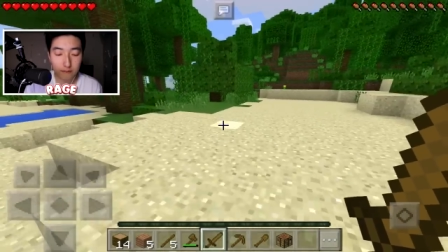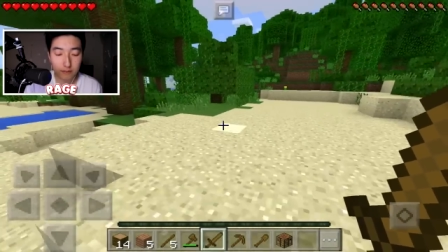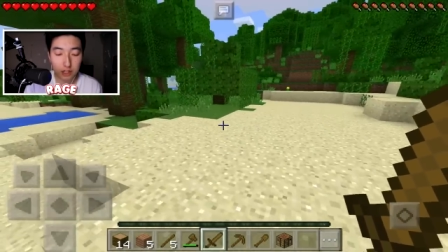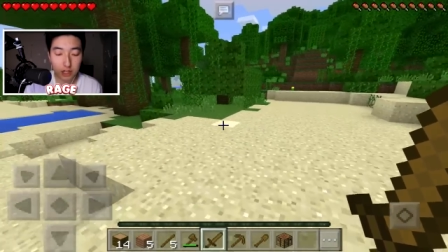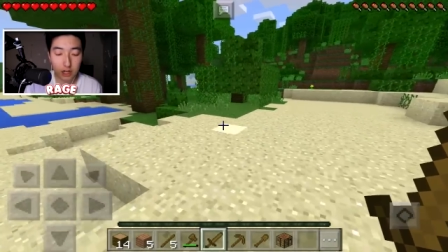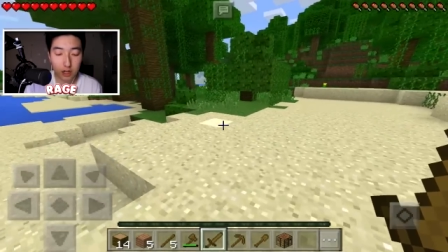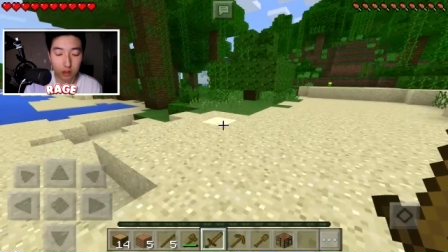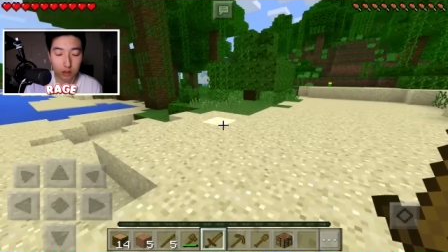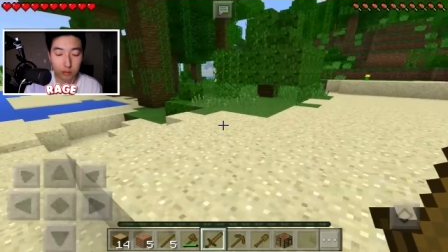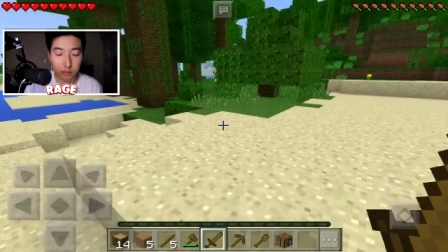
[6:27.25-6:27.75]

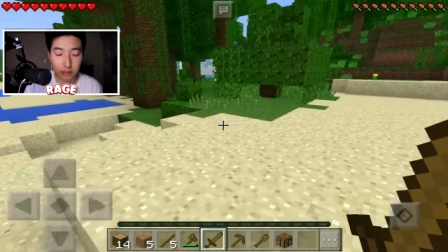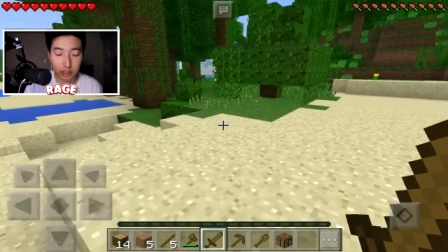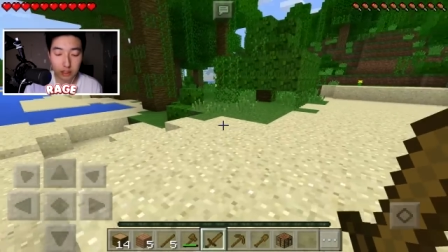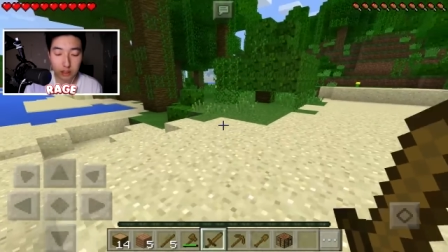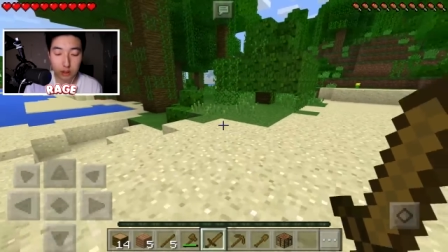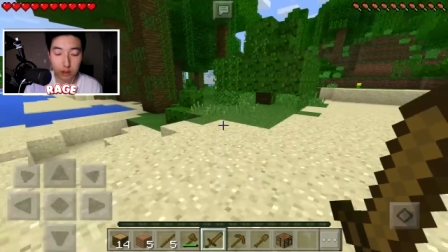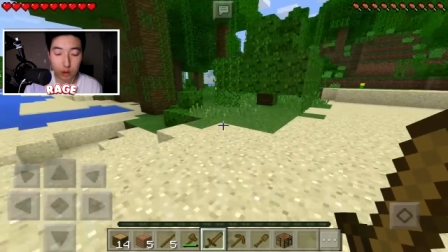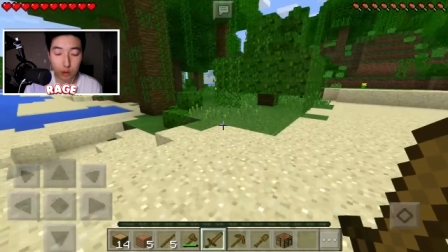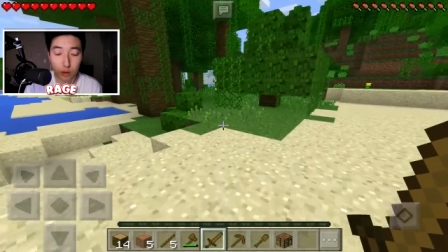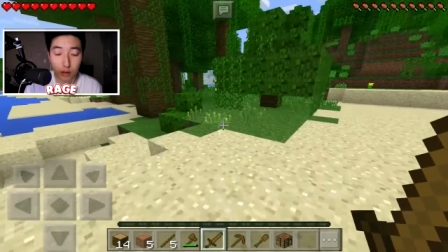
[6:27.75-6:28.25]
videos
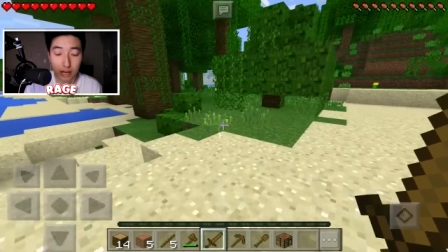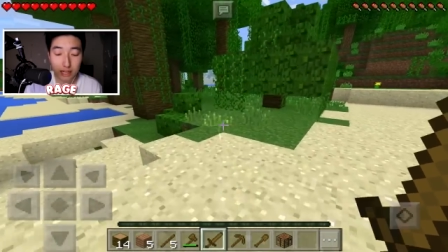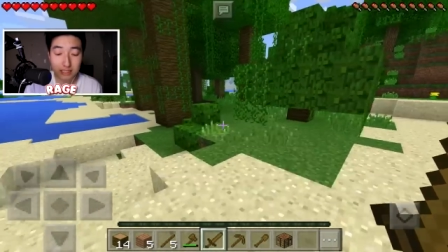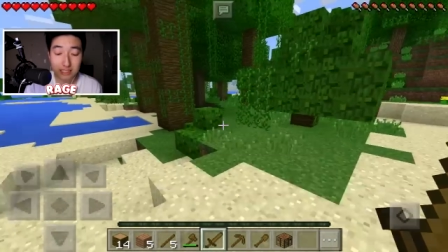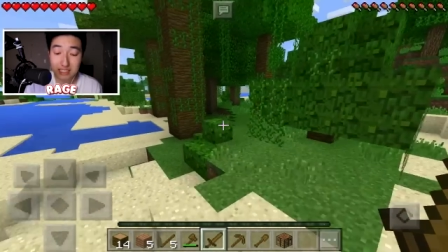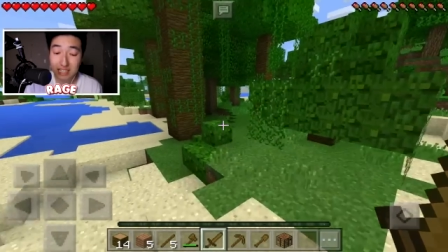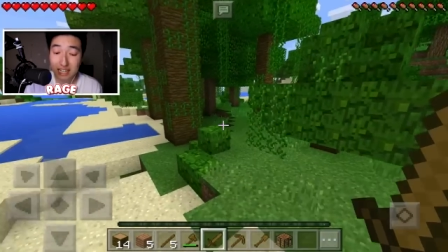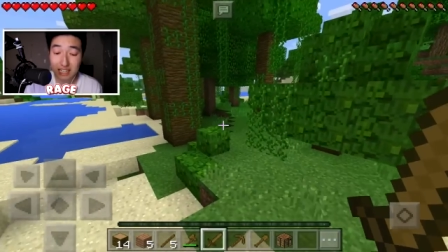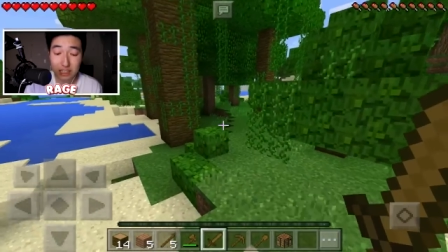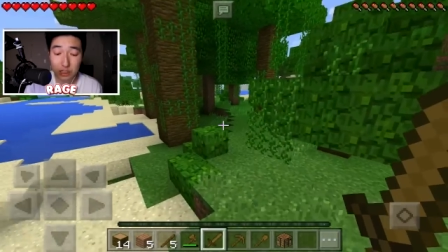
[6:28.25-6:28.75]
because you
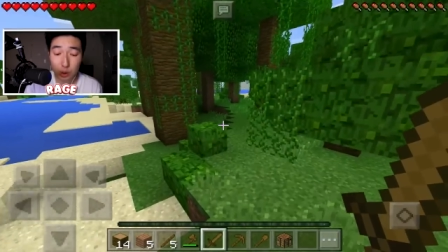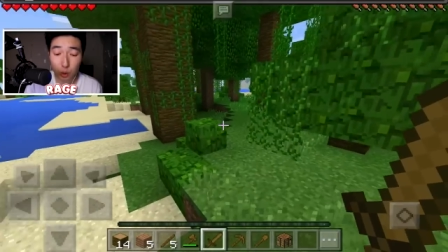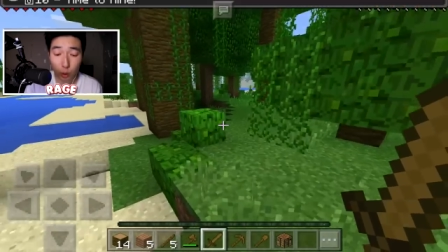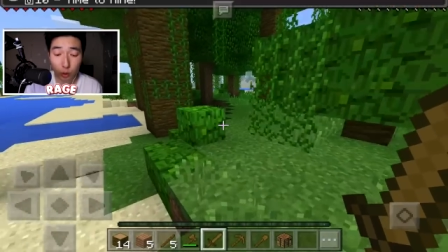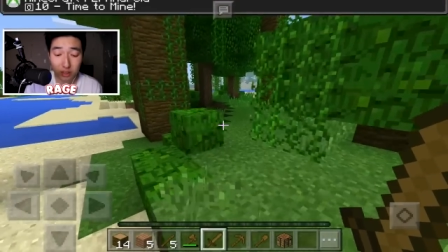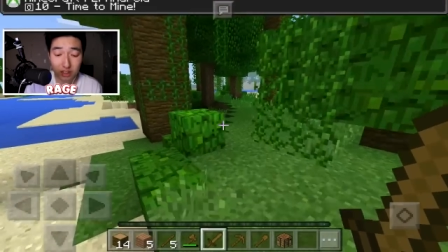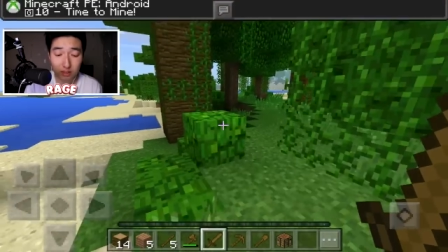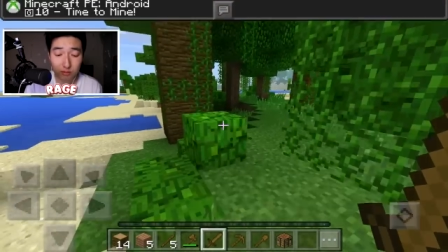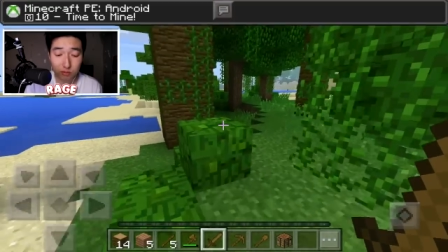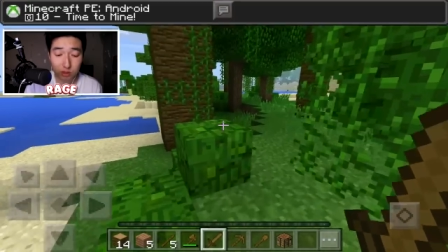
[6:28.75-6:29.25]
guys
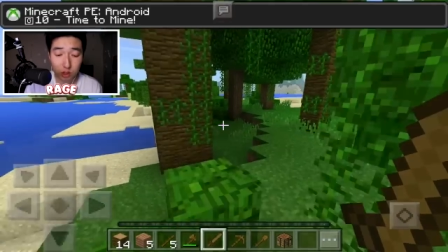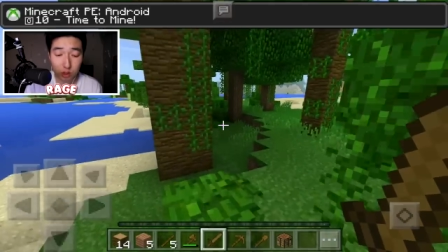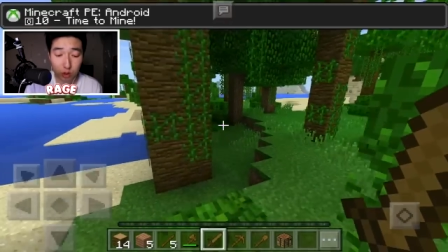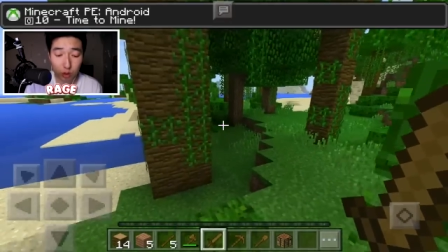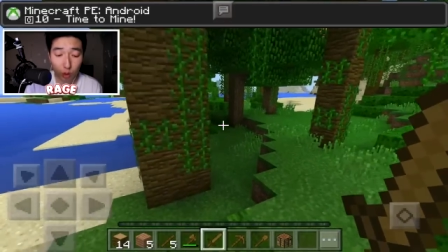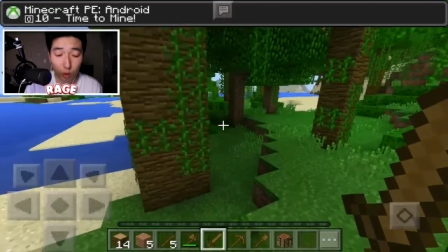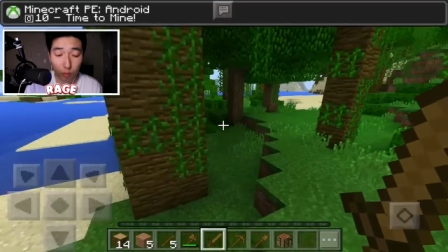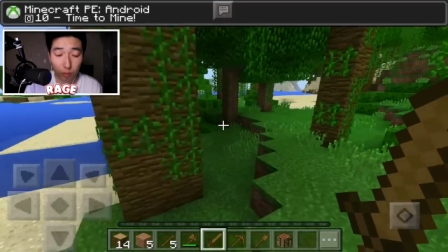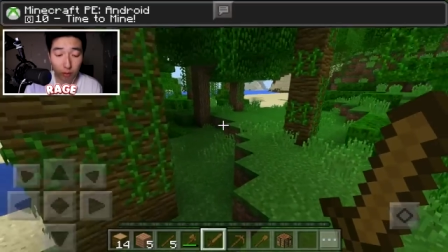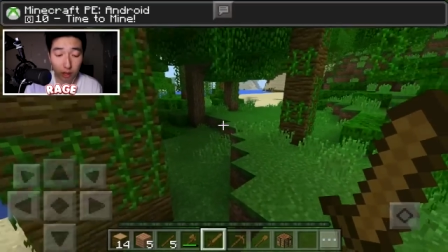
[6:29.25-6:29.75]
enjoy them
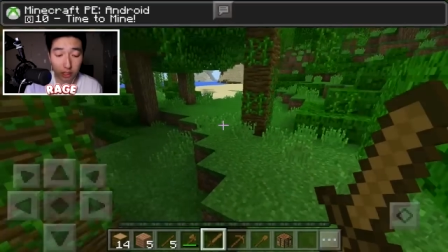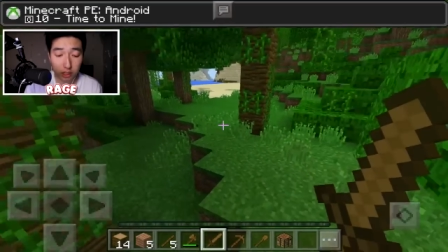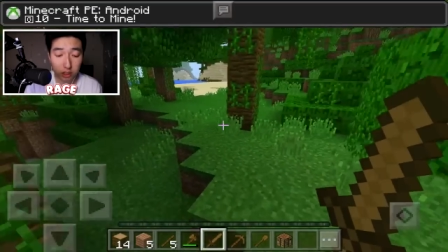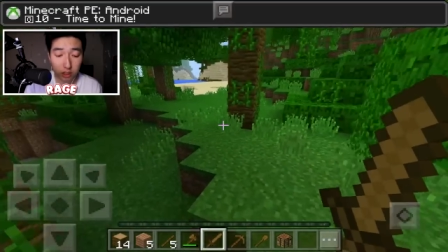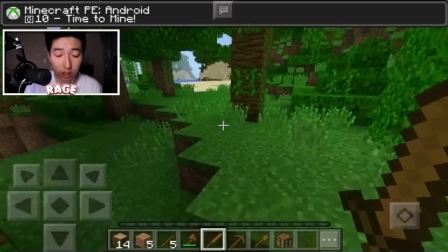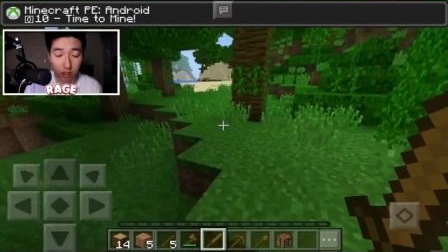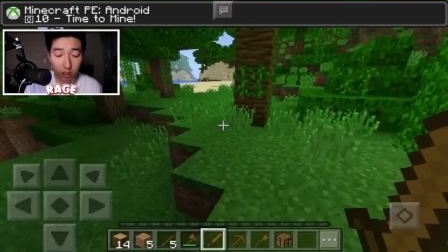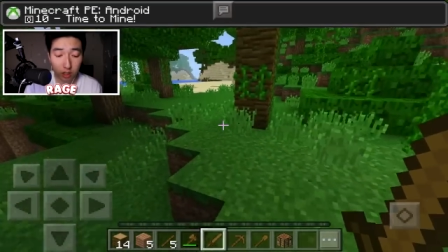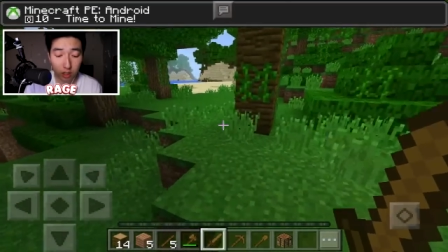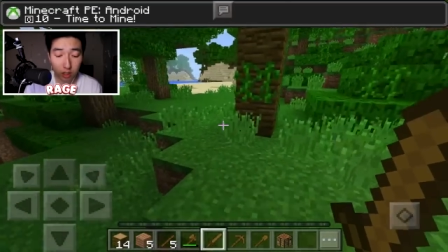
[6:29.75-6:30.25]
so much.
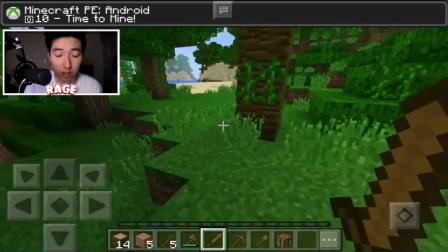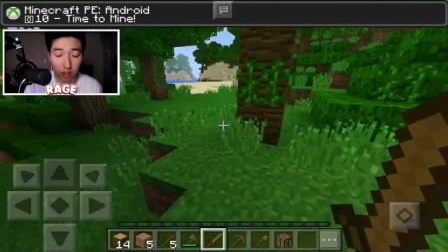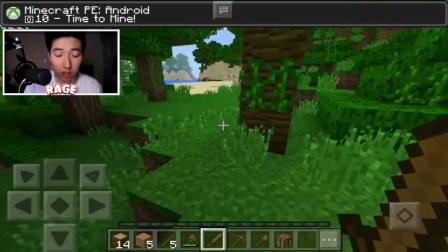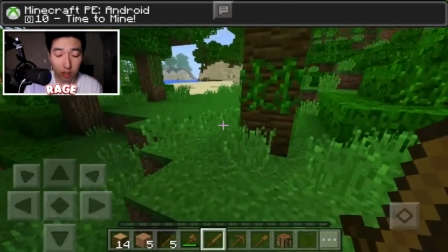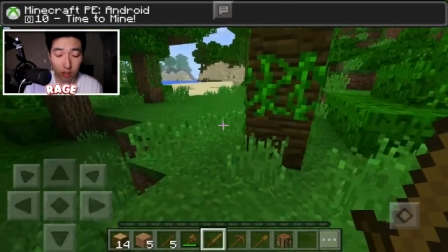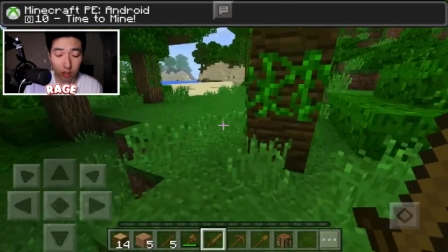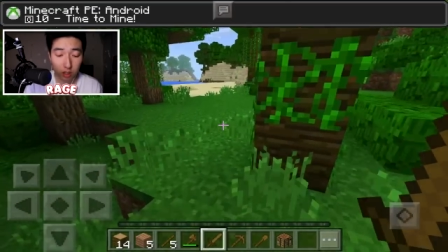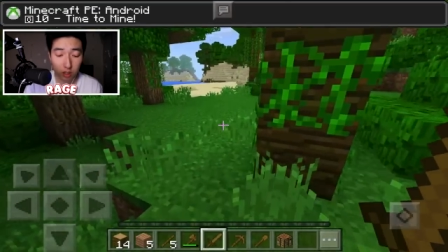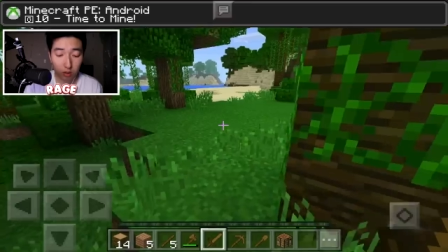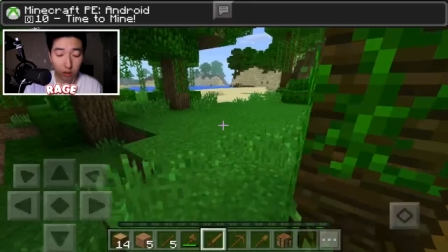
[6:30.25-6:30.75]

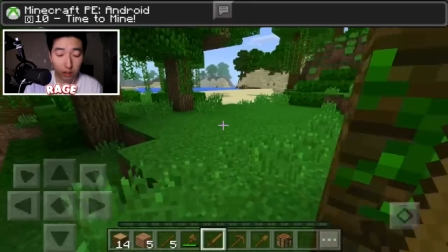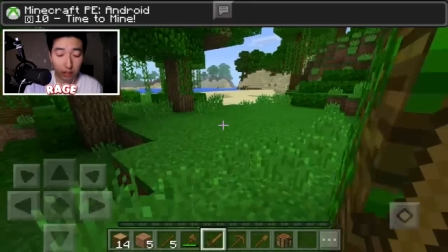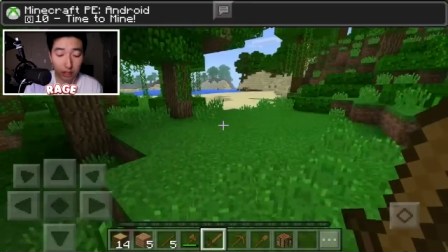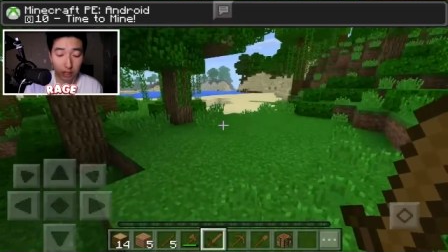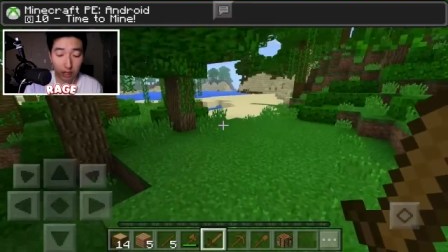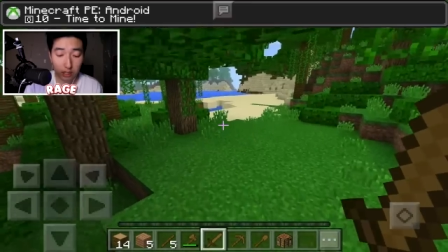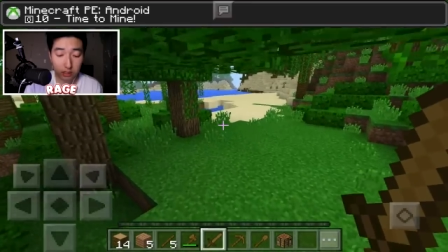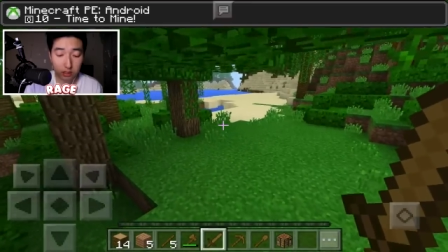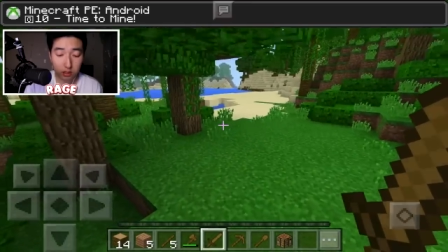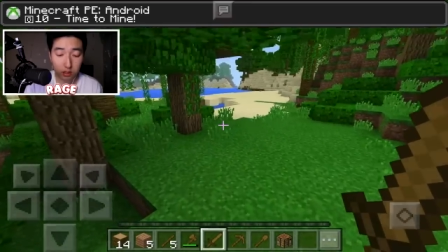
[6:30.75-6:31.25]
Okay,
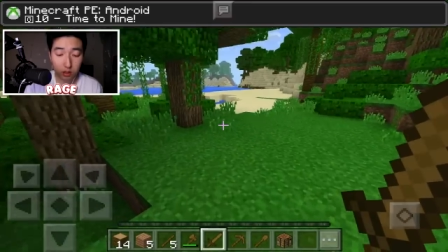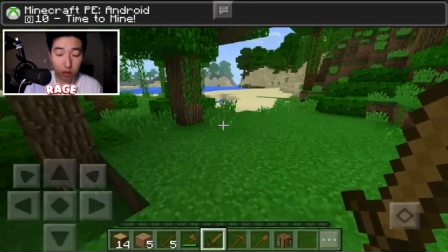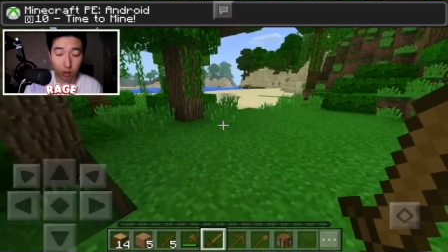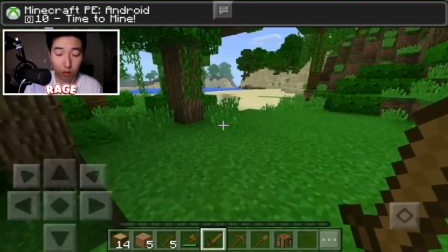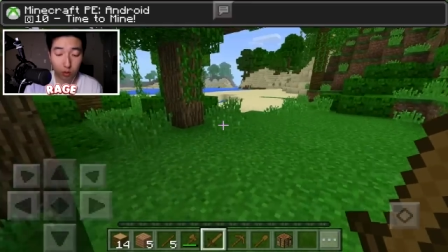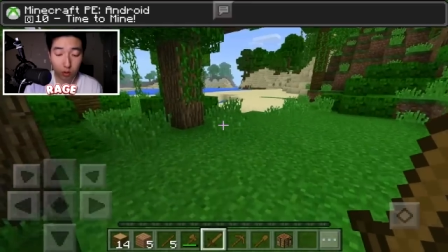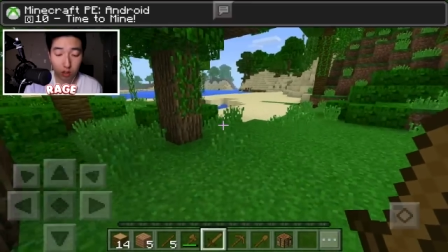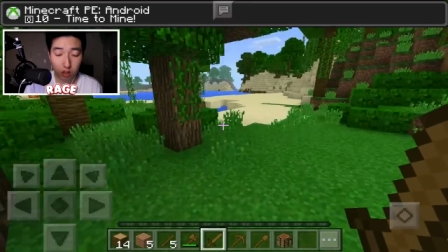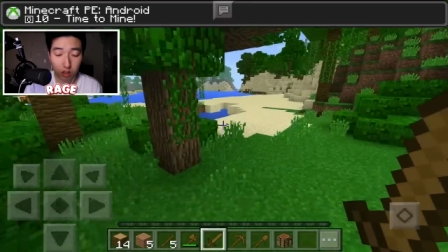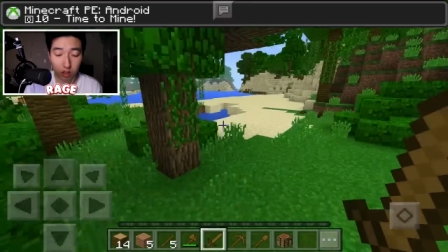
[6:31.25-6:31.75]
guys,
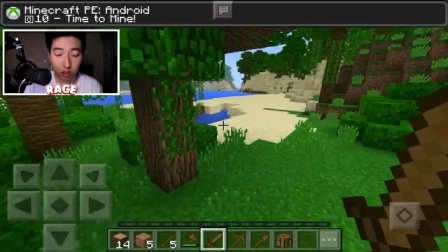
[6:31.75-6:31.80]
so